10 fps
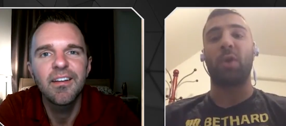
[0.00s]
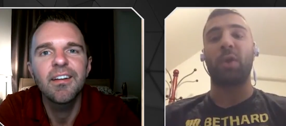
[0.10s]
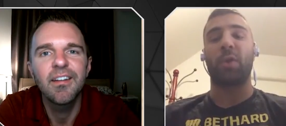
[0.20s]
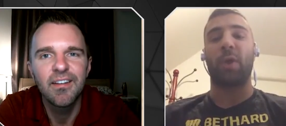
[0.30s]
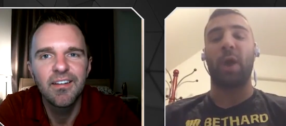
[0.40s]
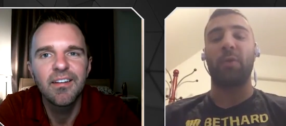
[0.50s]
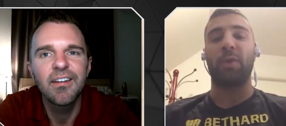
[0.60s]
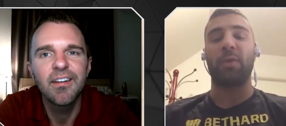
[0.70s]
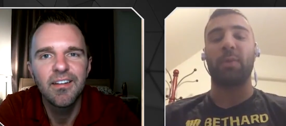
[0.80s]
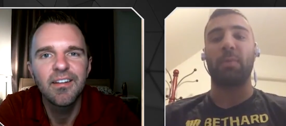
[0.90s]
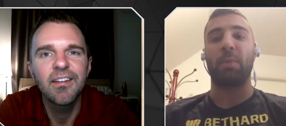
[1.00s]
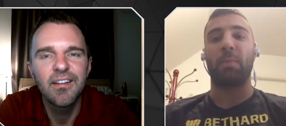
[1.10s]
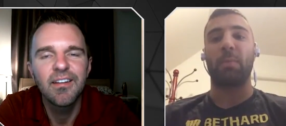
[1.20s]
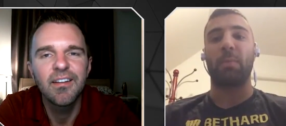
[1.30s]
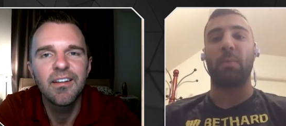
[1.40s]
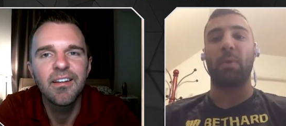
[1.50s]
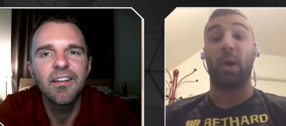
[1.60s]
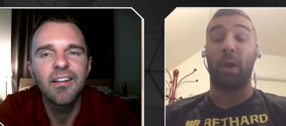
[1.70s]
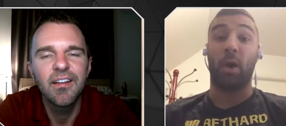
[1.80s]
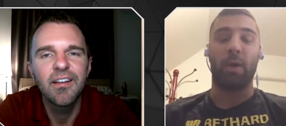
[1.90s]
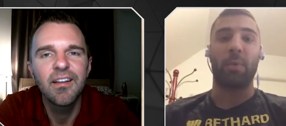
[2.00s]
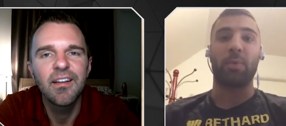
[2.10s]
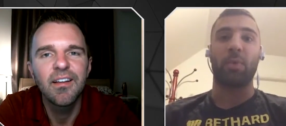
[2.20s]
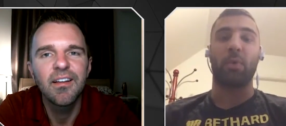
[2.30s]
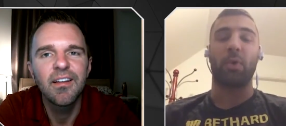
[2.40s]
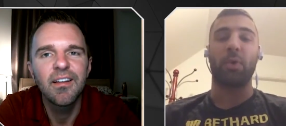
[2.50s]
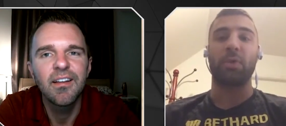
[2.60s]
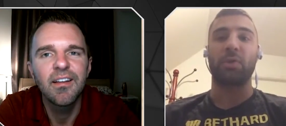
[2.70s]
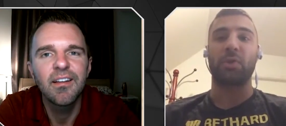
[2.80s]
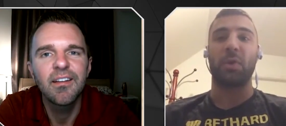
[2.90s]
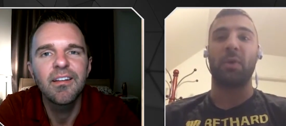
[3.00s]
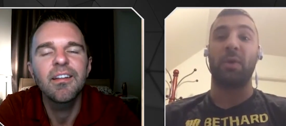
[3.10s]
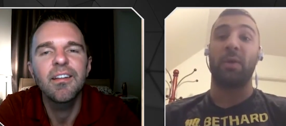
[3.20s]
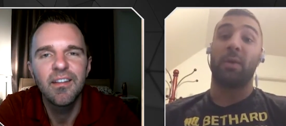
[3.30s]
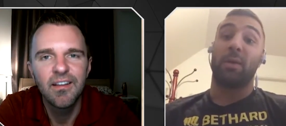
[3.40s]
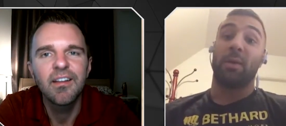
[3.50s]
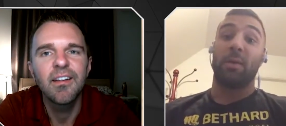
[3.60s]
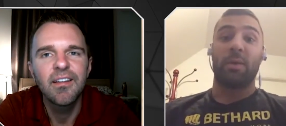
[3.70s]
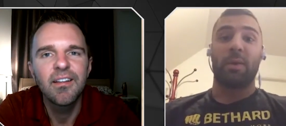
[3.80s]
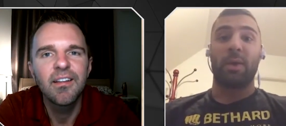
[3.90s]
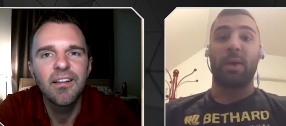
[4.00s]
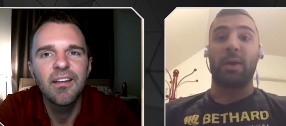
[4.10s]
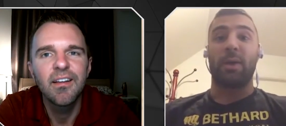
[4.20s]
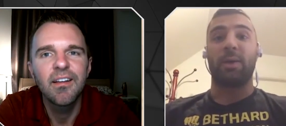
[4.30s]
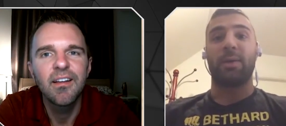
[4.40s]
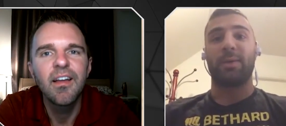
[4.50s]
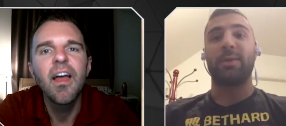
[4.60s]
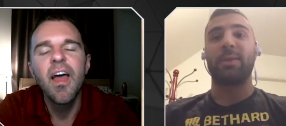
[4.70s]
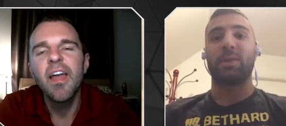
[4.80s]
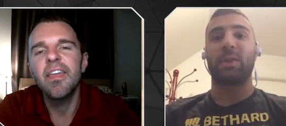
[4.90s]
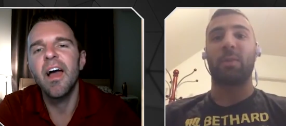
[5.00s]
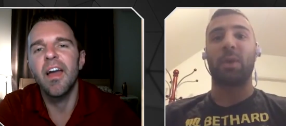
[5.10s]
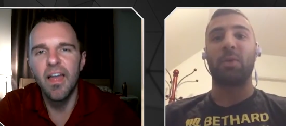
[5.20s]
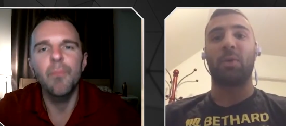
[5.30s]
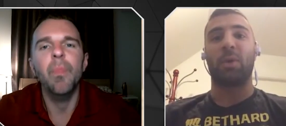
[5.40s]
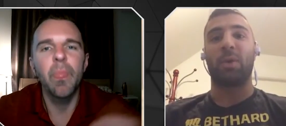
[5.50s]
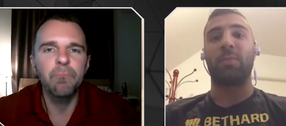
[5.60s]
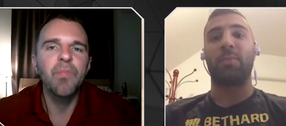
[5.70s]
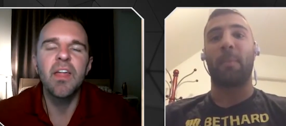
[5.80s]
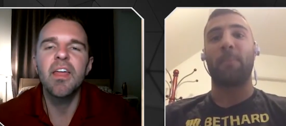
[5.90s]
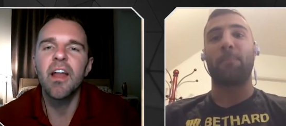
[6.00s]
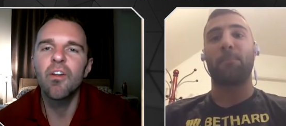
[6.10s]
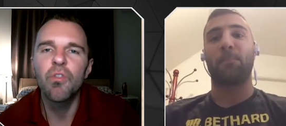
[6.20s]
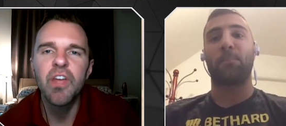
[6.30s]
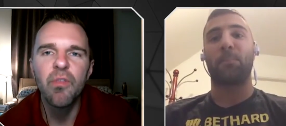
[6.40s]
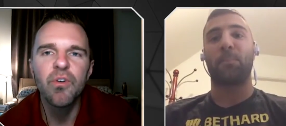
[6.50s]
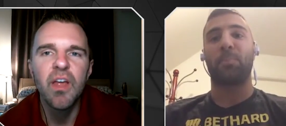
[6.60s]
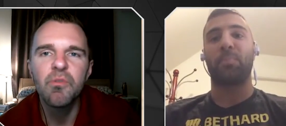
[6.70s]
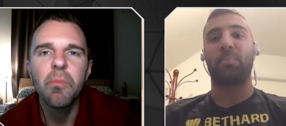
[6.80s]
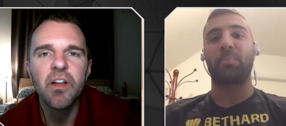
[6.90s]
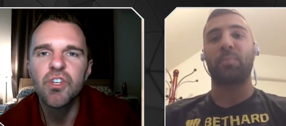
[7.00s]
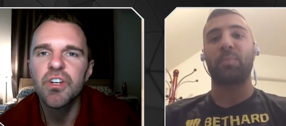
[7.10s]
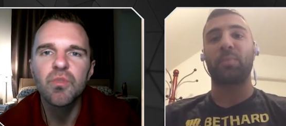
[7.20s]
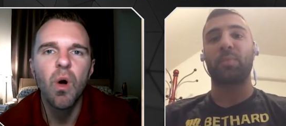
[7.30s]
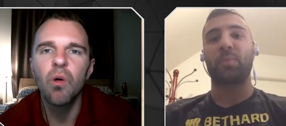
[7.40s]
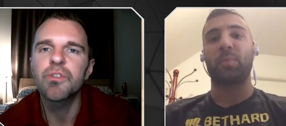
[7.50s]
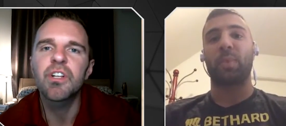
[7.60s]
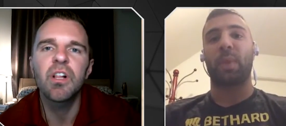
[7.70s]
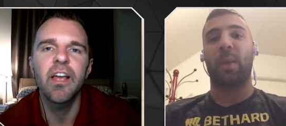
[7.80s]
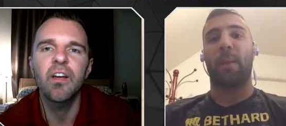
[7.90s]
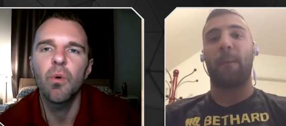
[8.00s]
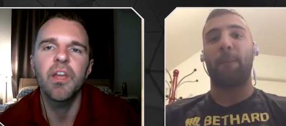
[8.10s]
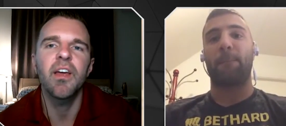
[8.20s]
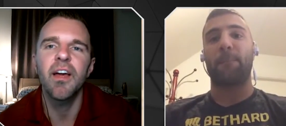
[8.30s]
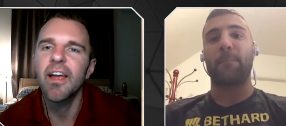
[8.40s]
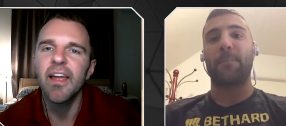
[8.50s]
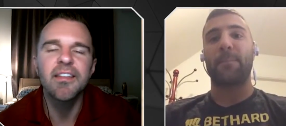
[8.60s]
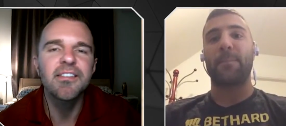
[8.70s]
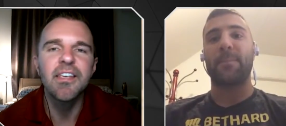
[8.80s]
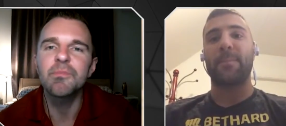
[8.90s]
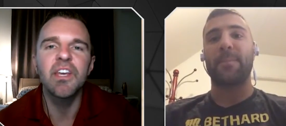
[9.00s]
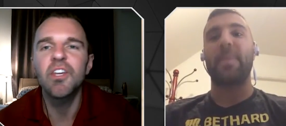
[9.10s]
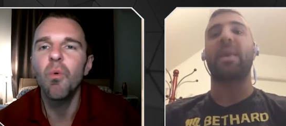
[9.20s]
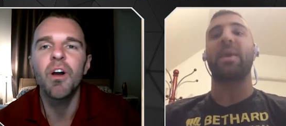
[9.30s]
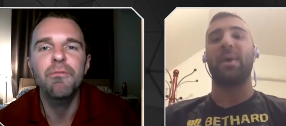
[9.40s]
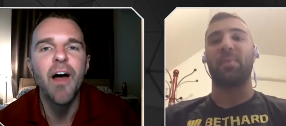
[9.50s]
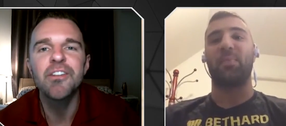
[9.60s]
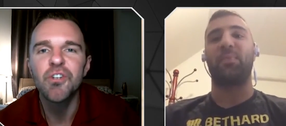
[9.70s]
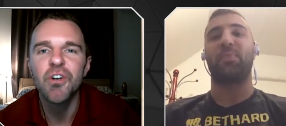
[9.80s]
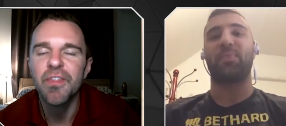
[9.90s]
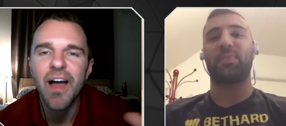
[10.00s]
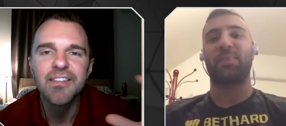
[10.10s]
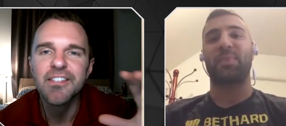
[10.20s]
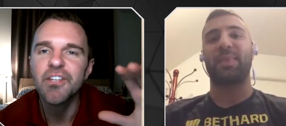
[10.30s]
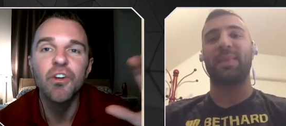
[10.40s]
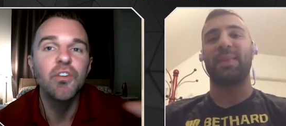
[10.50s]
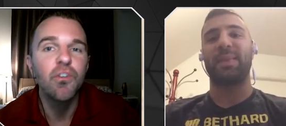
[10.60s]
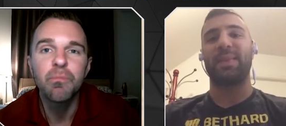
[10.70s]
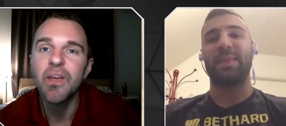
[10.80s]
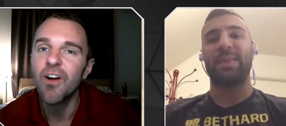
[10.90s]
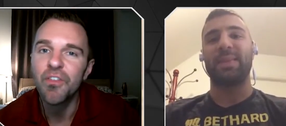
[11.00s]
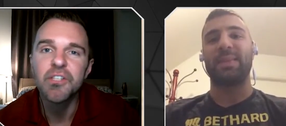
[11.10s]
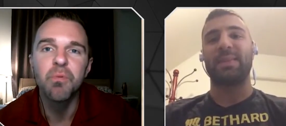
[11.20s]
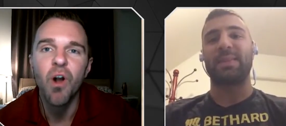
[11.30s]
Speaker 1: for all the crowd and the people all, all around the world. So, yeah, it's going to be a good one.
Speaker 2: And, and, I know the other name you mentioned as well was Clay Guida. It, it, seems like you want a veteran. That's, you know, you, you beat all these